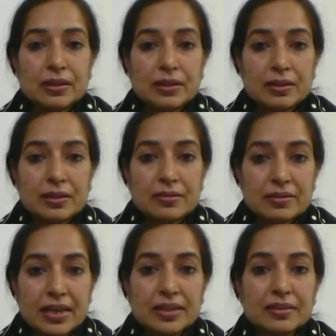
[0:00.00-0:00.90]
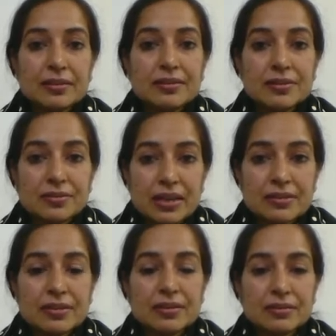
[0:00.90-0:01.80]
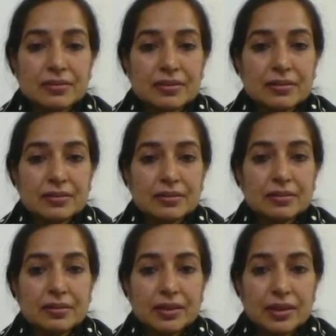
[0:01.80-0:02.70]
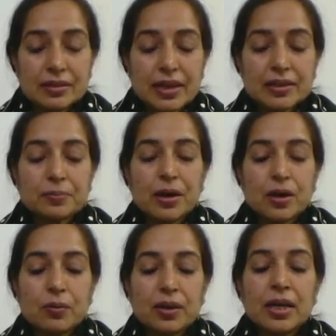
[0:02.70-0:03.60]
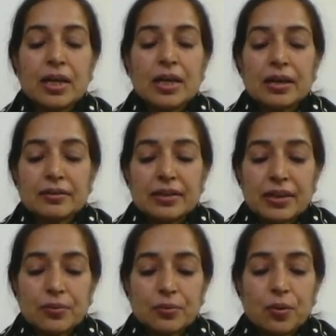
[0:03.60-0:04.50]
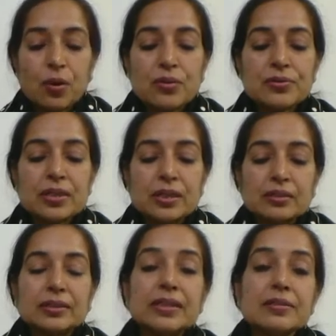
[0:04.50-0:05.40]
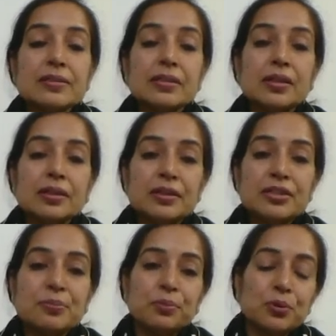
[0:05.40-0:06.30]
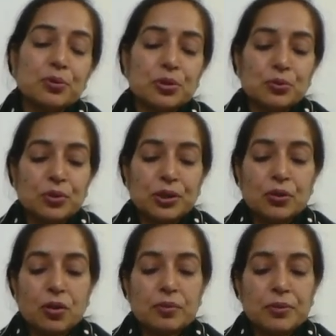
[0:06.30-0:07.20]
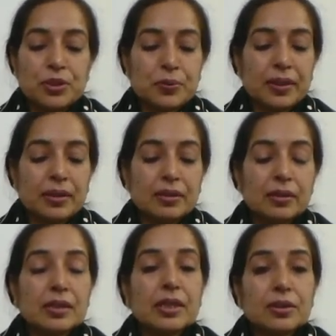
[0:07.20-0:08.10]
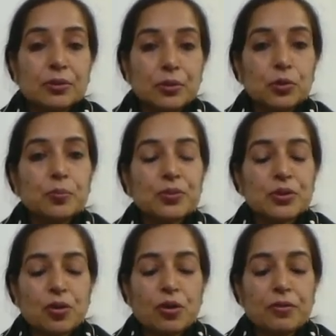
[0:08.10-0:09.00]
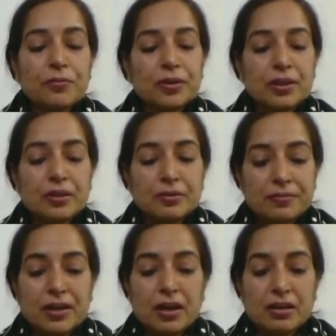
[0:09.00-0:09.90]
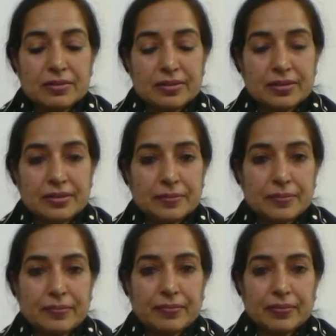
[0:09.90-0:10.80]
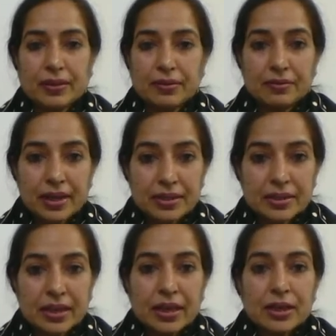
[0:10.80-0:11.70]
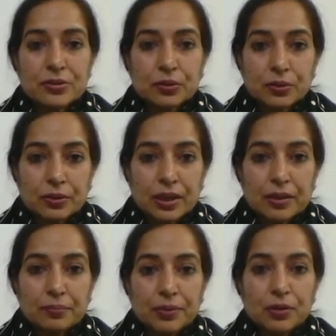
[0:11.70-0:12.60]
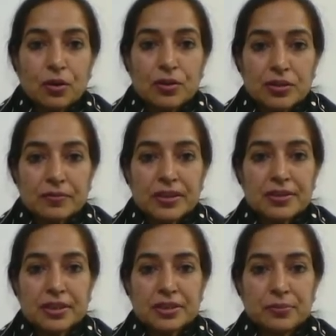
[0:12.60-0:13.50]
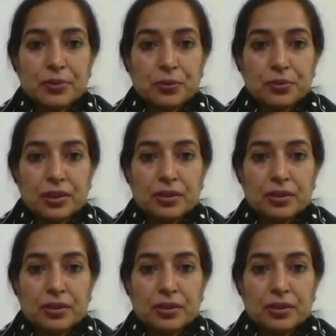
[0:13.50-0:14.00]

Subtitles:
in Psyche's residence, in that bower, there was this dispute going on between the groups of flowers. Right? So because of this dispute,